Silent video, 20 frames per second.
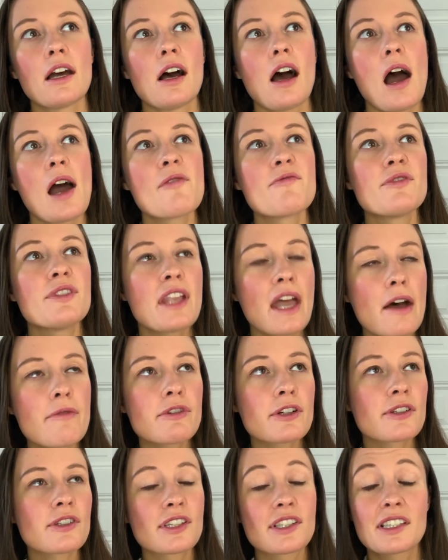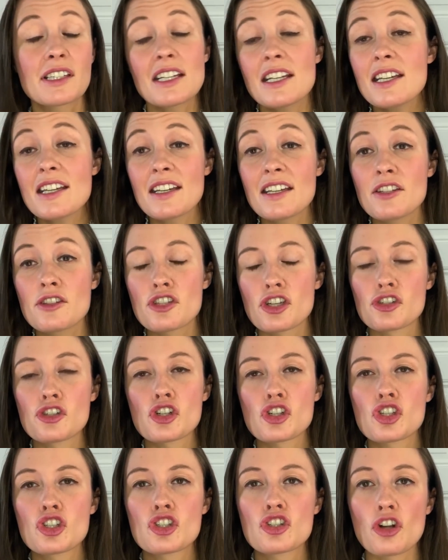I've never seen such
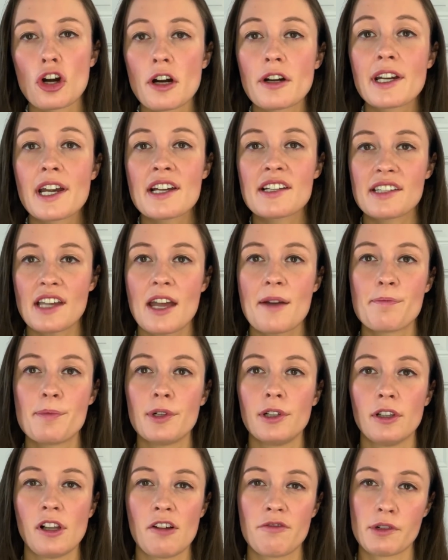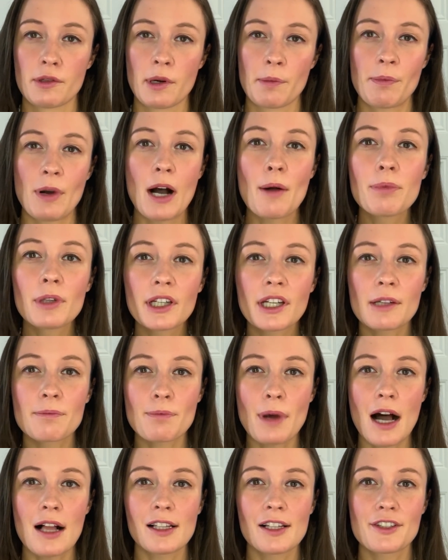a stark example of a Republican
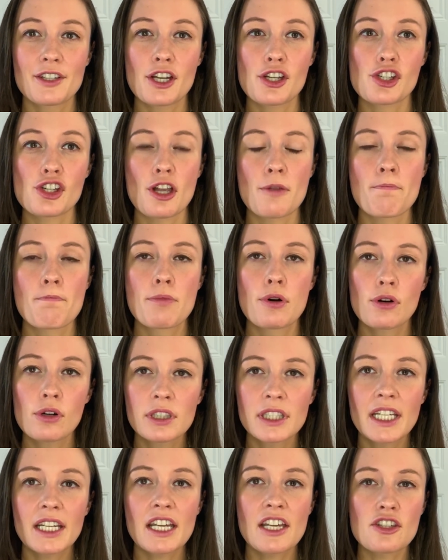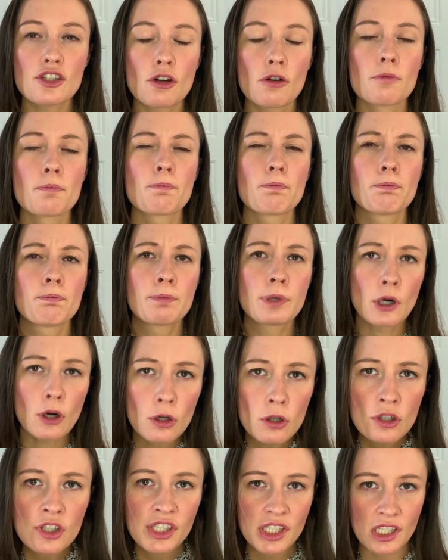politician putting his own
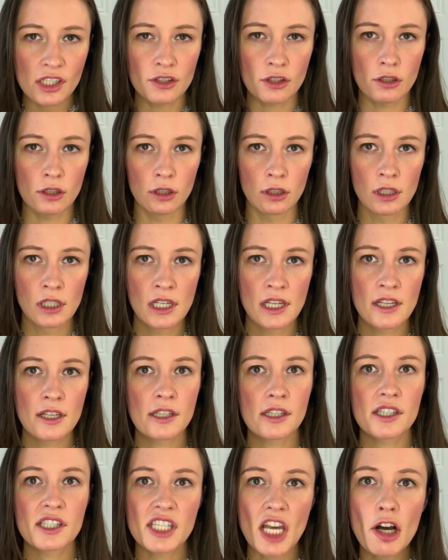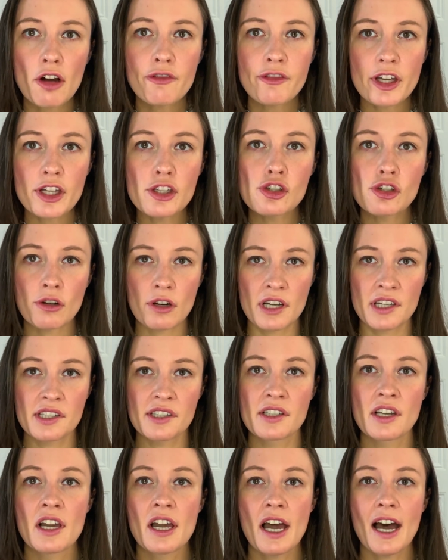personal self
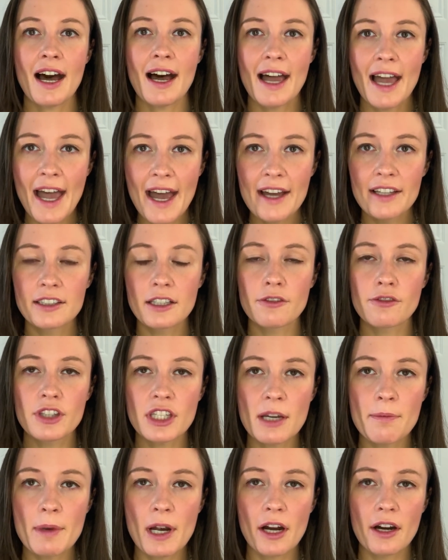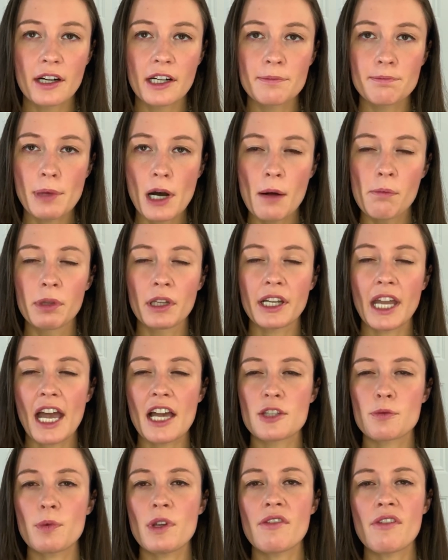interest ahead of the American public
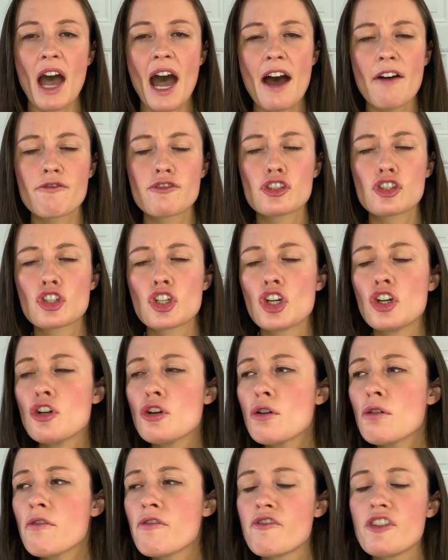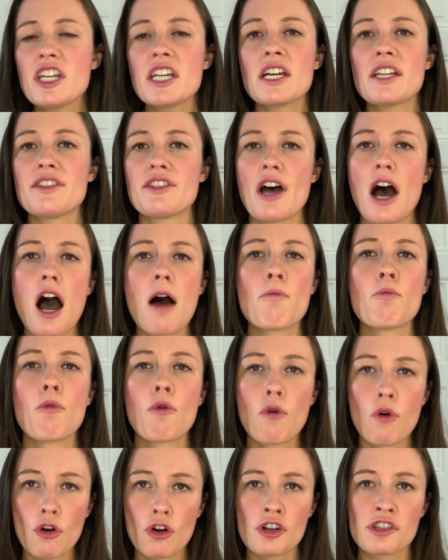as we've had two Vietnam
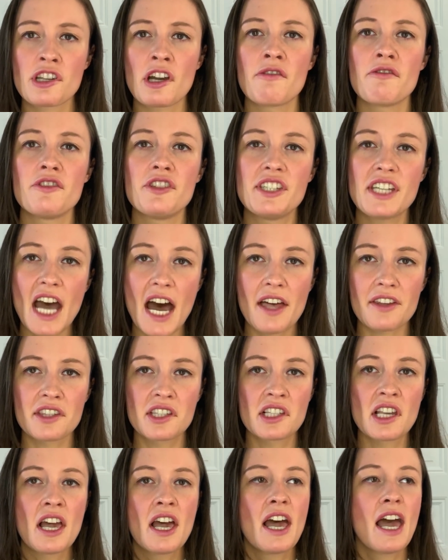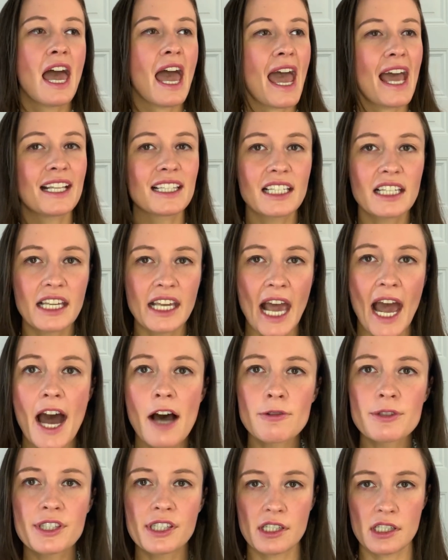wars of deaths and
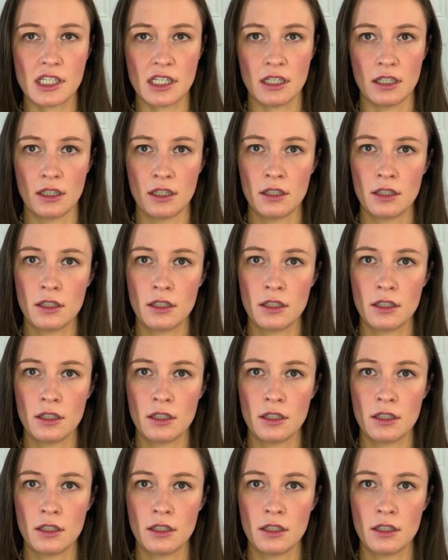counting